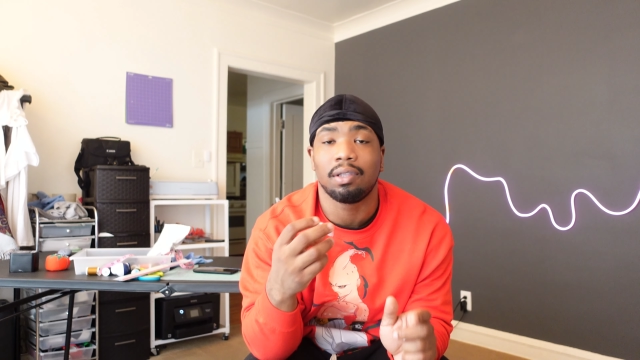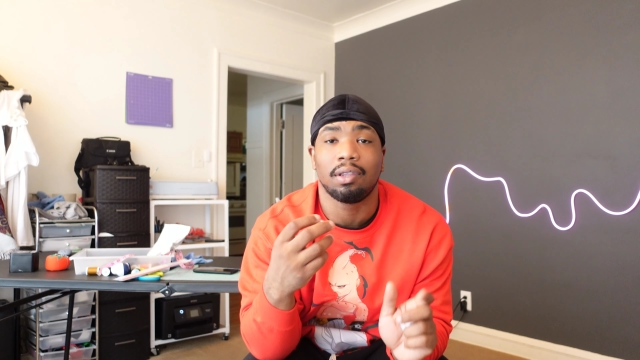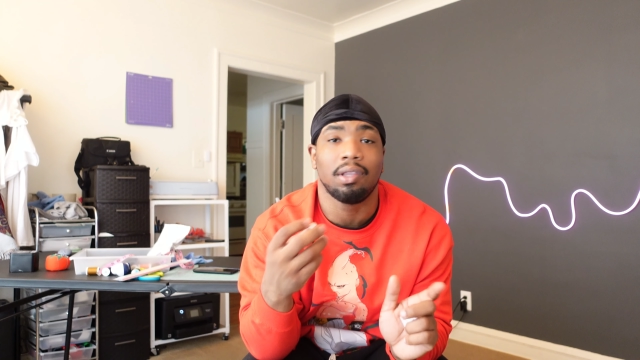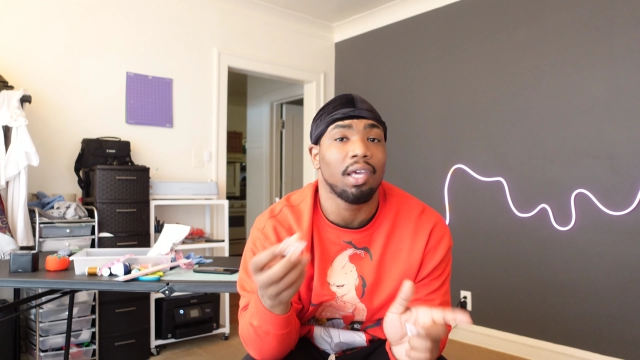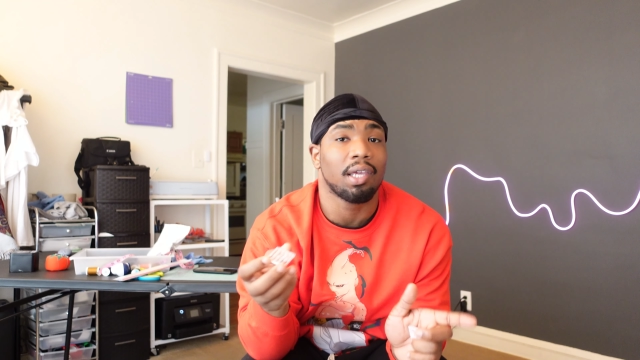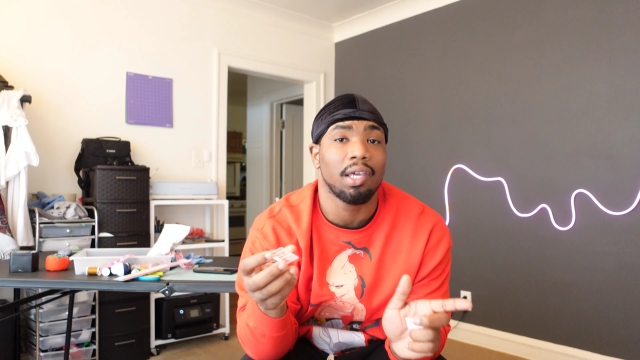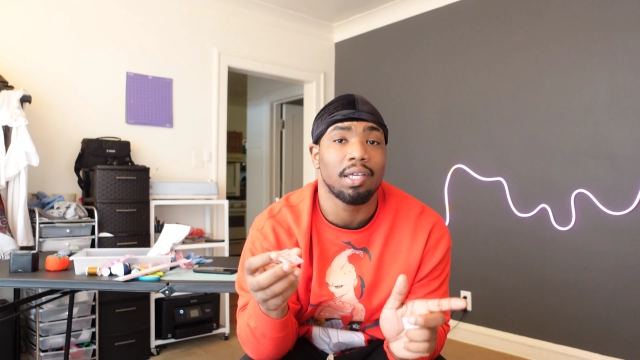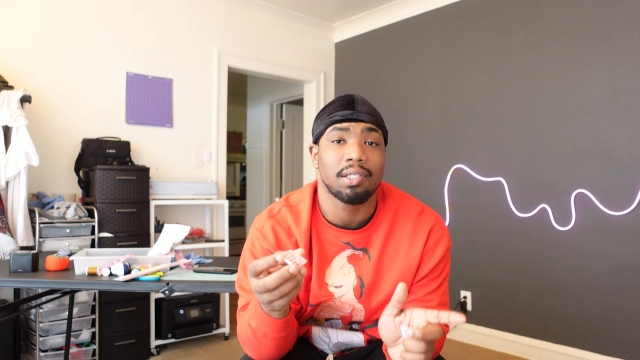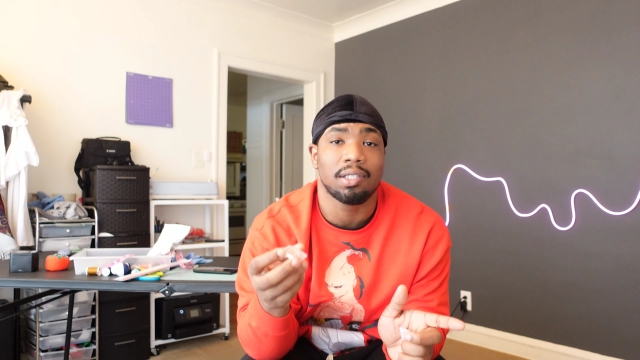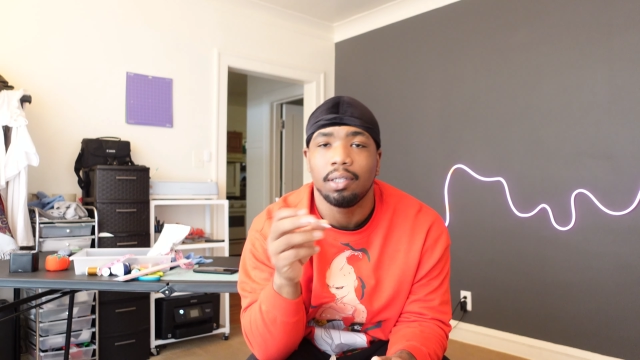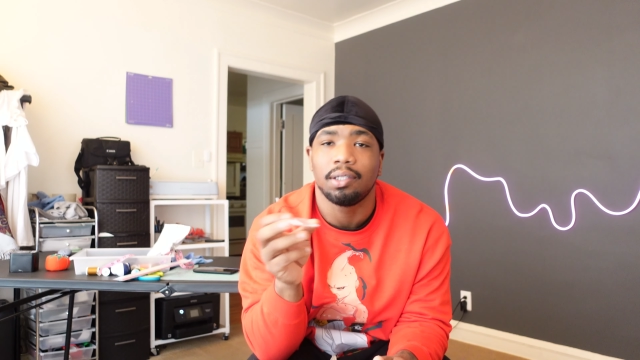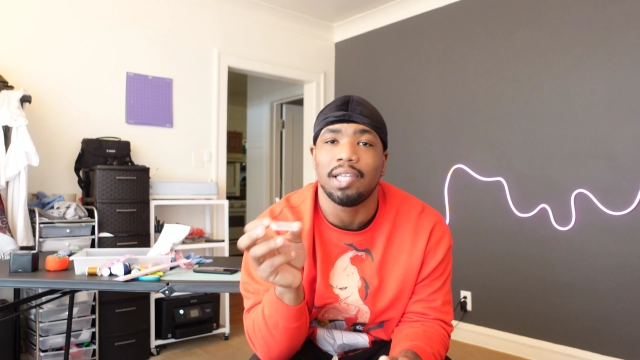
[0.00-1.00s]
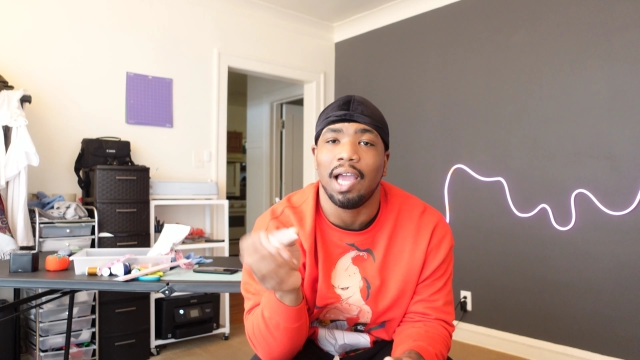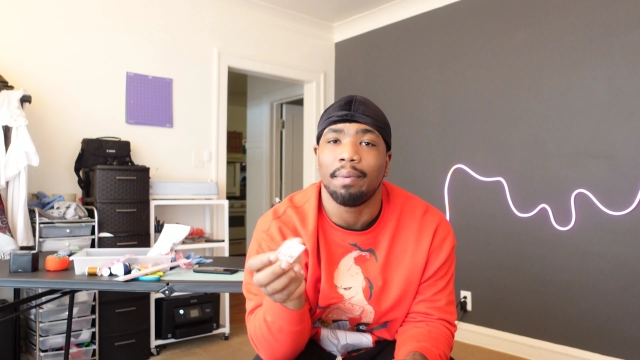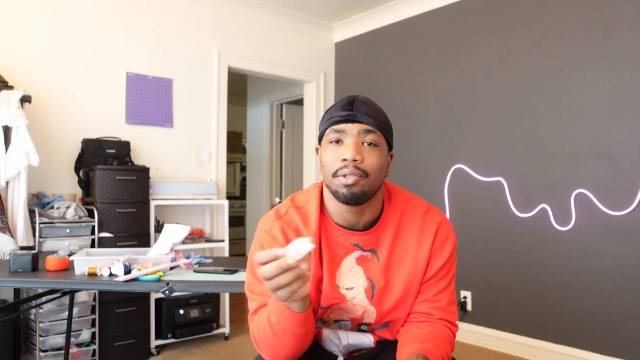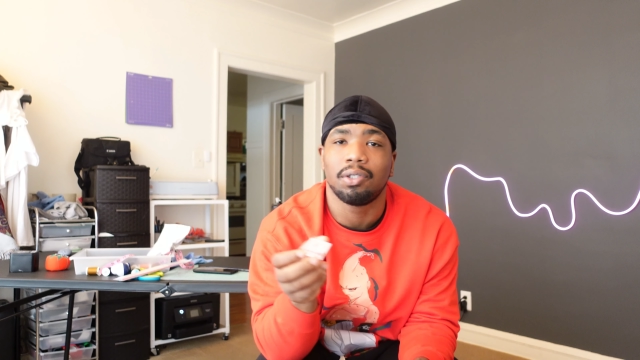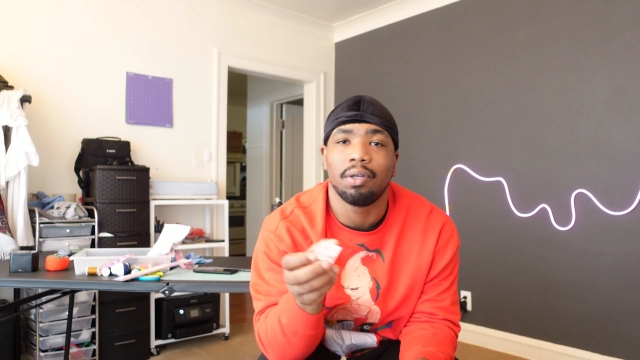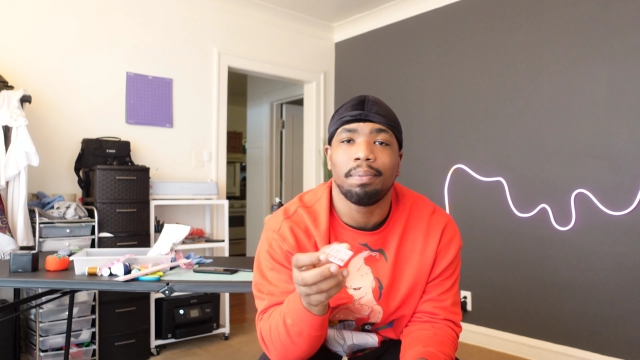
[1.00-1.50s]
thickest
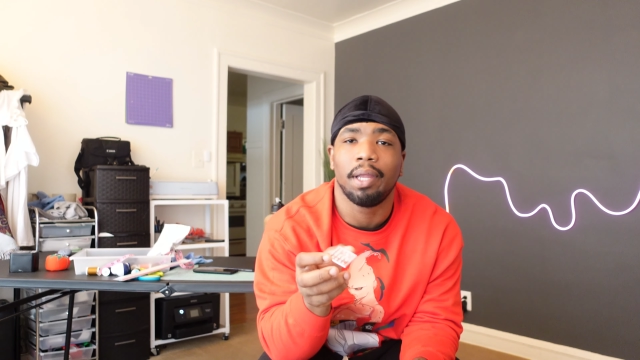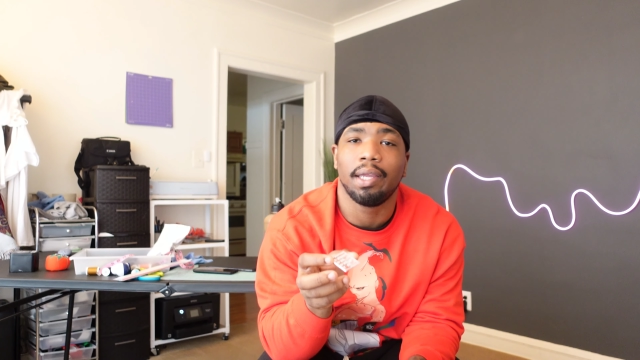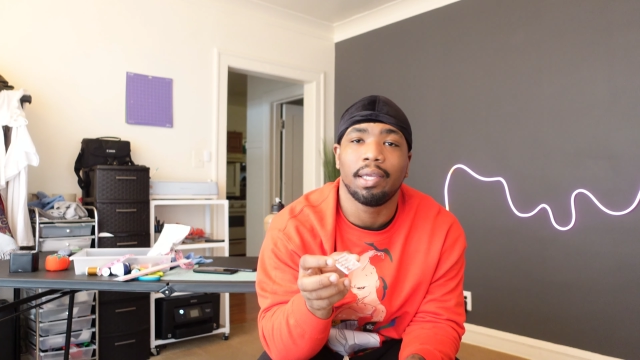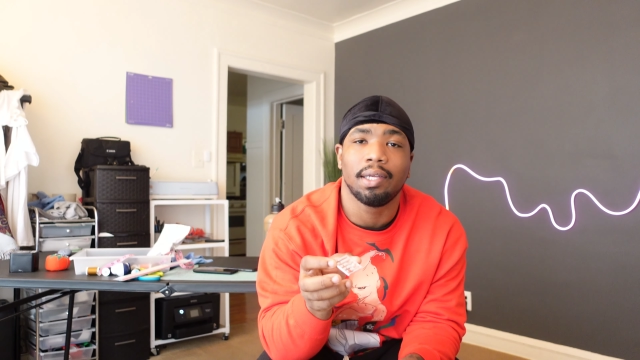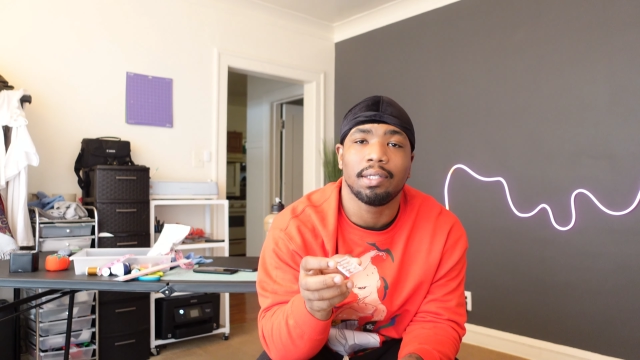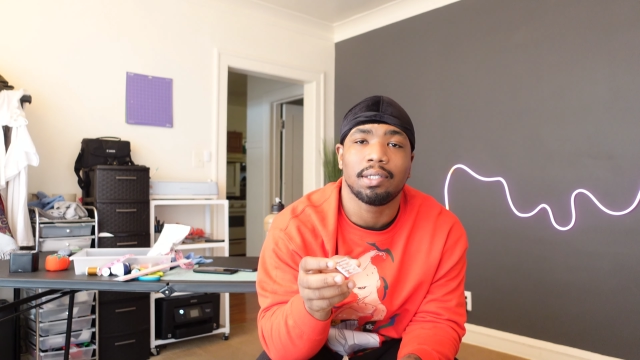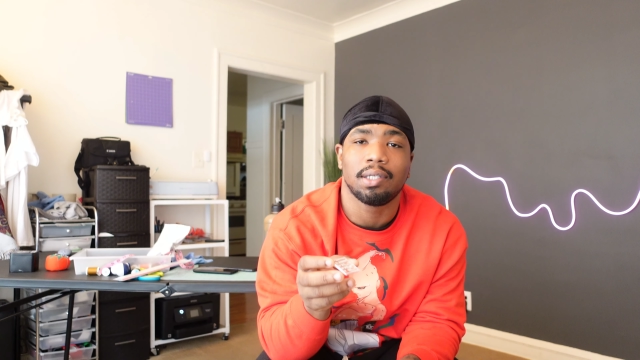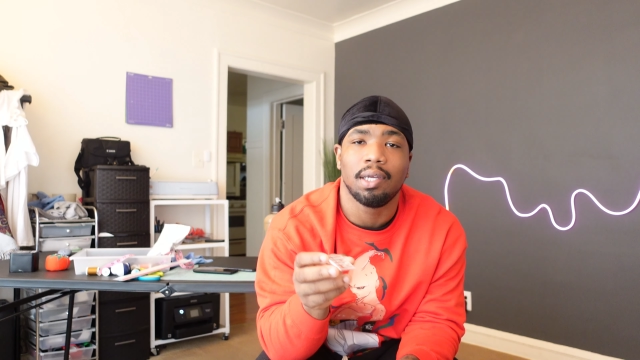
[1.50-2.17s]
tapestry blankets.